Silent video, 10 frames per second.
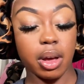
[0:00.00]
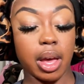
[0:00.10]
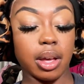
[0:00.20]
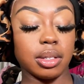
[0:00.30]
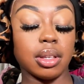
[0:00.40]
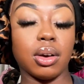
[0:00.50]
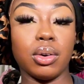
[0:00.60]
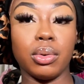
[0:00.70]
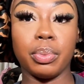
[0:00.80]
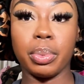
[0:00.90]
Okay, so
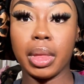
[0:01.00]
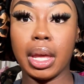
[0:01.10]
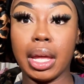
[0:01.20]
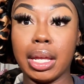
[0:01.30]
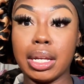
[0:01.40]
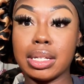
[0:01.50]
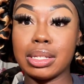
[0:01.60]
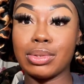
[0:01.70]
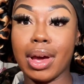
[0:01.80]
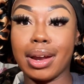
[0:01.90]
it
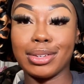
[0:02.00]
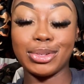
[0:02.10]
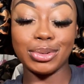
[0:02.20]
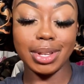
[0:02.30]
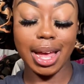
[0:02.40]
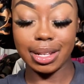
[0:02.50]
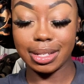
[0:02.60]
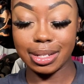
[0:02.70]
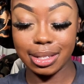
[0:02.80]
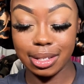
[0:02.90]
is, you gotta do it like
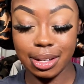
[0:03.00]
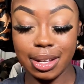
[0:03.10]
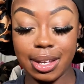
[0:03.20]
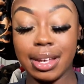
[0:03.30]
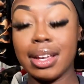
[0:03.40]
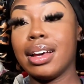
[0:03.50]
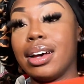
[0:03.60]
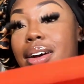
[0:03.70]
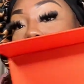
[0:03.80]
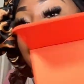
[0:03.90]
this.
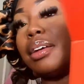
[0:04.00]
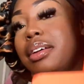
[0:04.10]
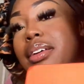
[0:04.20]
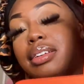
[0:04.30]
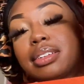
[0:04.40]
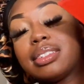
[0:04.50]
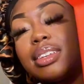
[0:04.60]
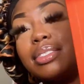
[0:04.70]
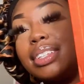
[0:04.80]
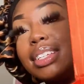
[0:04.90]
Okay,
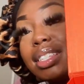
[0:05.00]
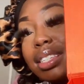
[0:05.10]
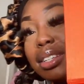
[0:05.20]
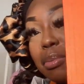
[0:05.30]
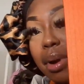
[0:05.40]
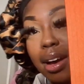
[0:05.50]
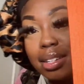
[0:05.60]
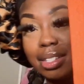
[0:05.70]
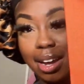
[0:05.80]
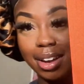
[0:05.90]
so this is the
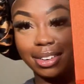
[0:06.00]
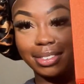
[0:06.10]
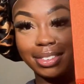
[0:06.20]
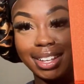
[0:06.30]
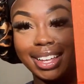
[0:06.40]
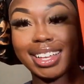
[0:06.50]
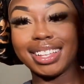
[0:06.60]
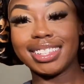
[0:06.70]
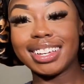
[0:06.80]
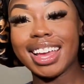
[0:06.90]
wash, y'all.
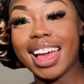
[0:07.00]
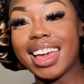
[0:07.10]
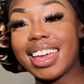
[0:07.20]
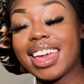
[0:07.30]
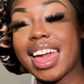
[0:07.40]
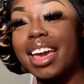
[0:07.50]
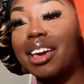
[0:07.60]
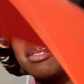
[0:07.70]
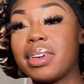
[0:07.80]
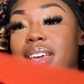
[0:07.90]
Look how it
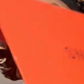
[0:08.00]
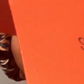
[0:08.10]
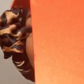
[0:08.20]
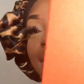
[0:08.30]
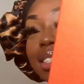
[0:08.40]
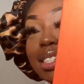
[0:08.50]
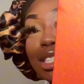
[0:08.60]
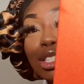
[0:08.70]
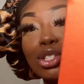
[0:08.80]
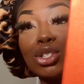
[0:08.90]
came in. This
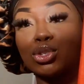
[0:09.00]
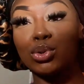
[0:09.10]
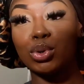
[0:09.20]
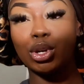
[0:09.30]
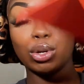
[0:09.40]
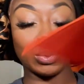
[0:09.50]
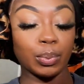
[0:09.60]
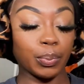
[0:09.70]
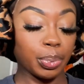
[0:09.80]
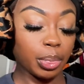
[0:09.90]
is too
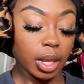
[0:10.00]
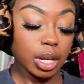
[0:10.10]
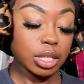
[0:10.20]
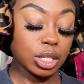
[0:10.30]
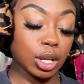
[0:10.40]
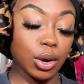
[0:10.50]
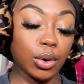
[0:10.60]
cute. So